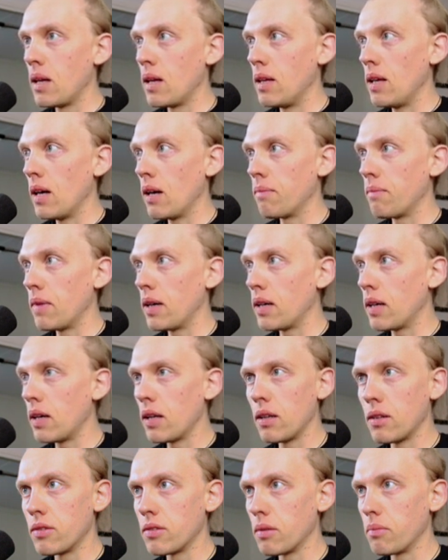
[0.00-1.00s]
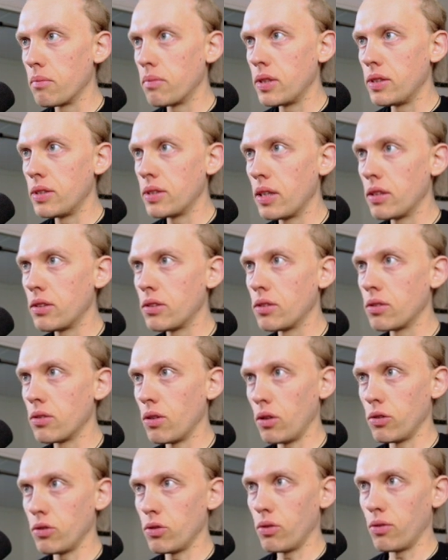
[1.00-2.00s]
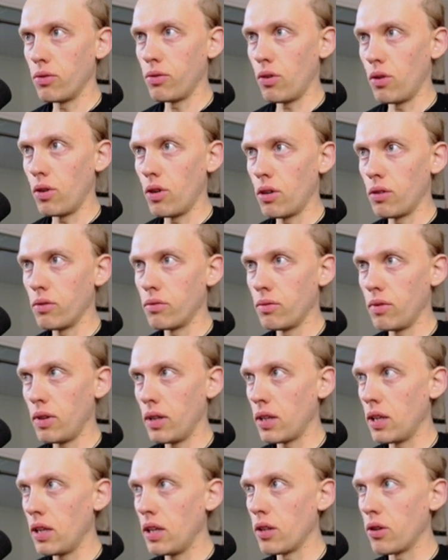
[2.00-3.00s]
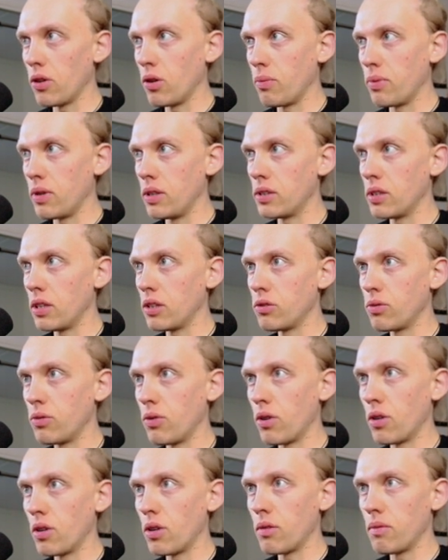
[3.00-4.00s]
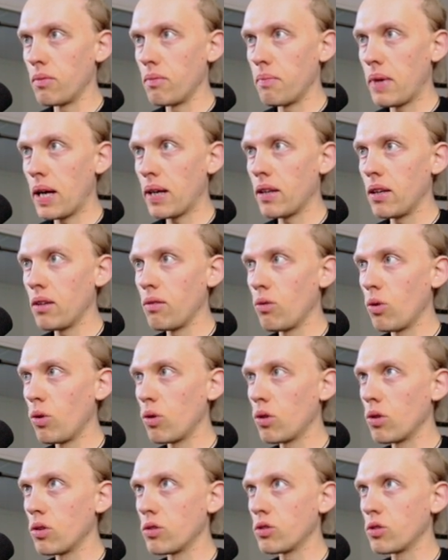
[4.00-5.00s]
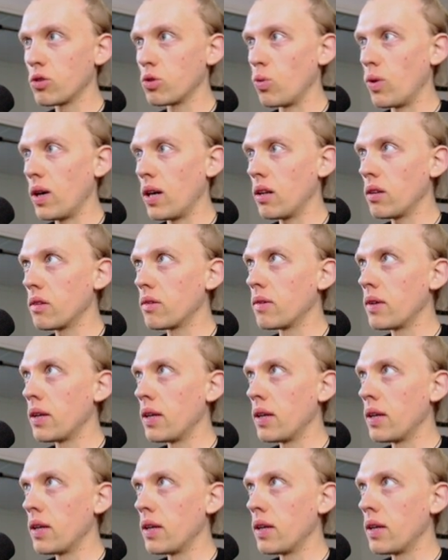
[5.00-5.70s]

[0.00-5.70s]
yeah, I added some presets also for like EQ presets for backing vocals as well.